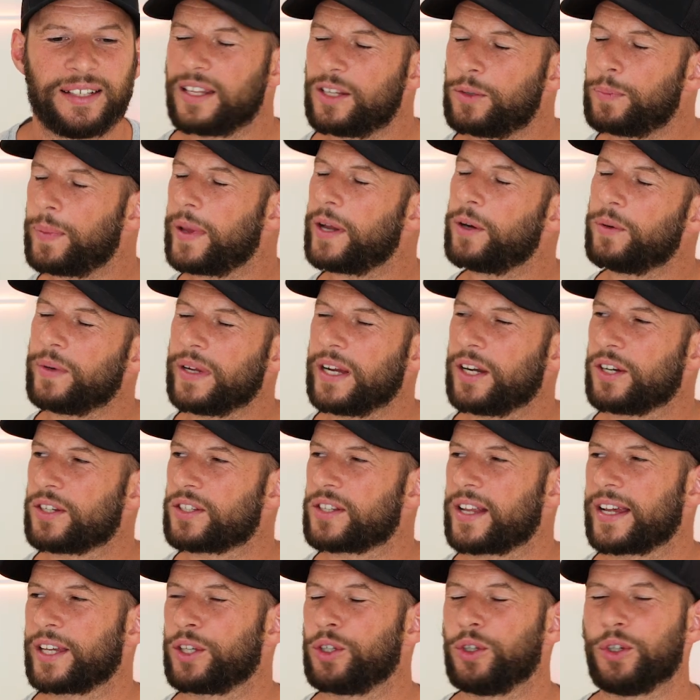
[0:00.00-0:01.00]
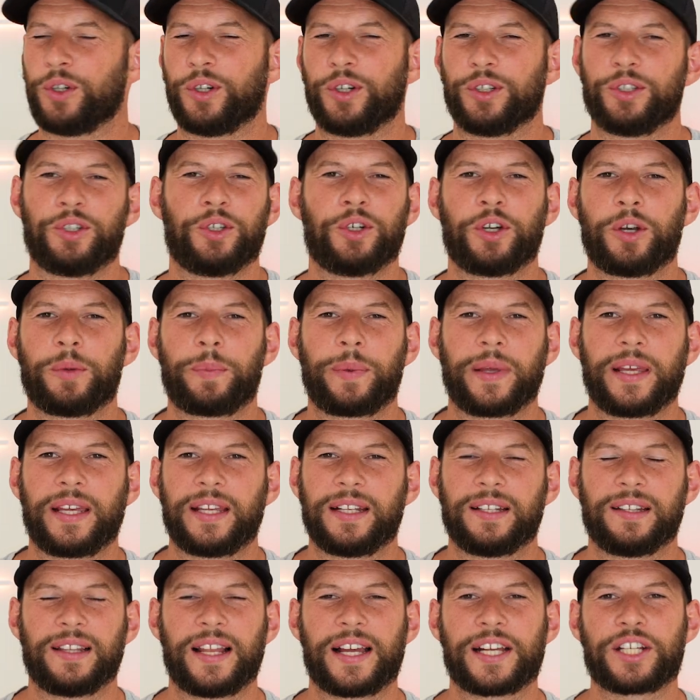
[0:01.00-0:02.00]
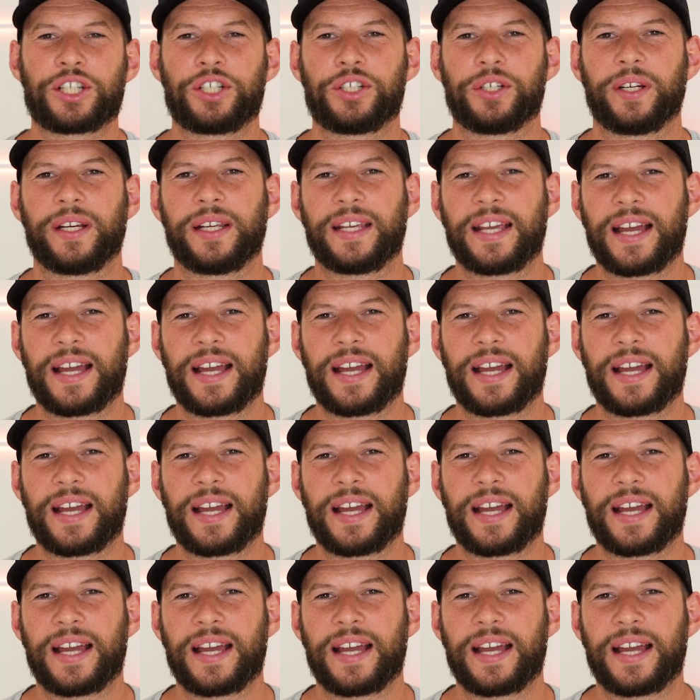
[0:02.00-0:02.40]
This panel here is like your European luxury